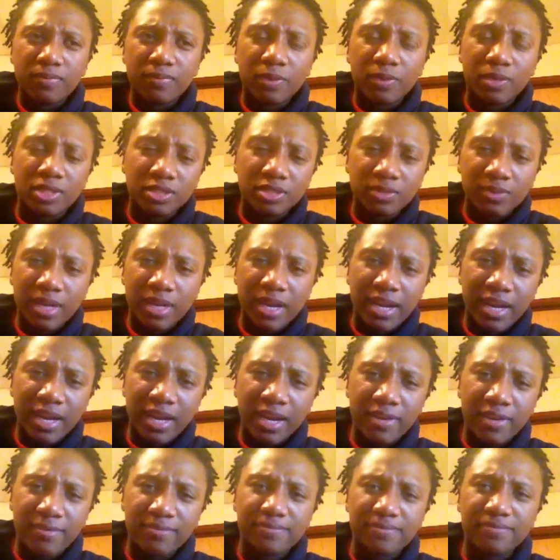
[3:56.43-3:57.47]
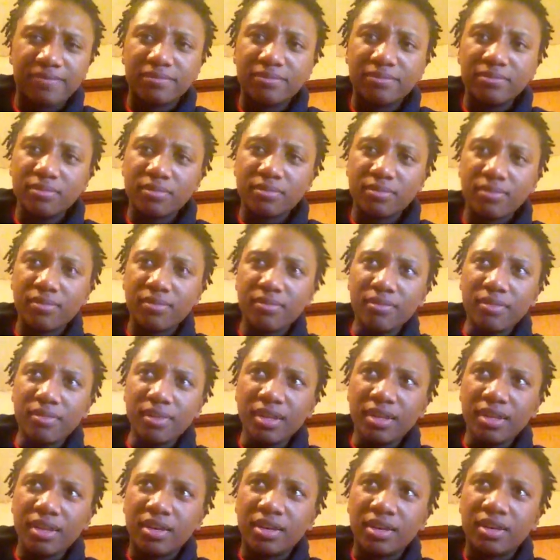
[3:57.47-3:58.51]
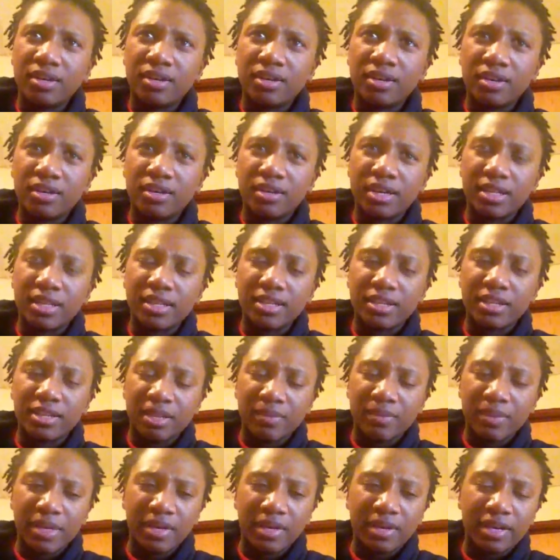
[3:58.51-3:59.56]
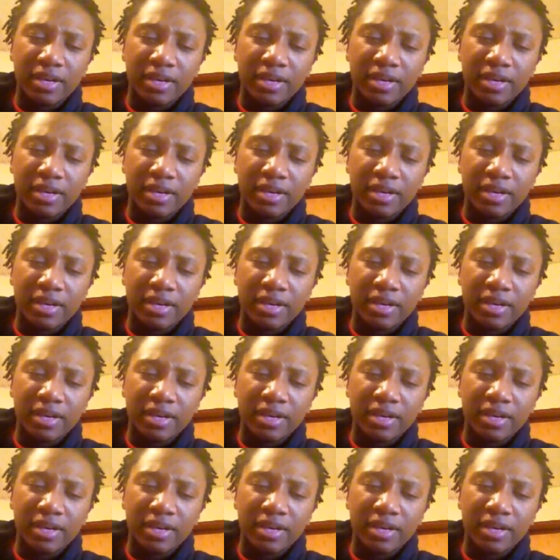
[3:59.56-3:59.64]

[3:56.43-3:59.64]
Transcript: which is what I got. Uh, I think because I made a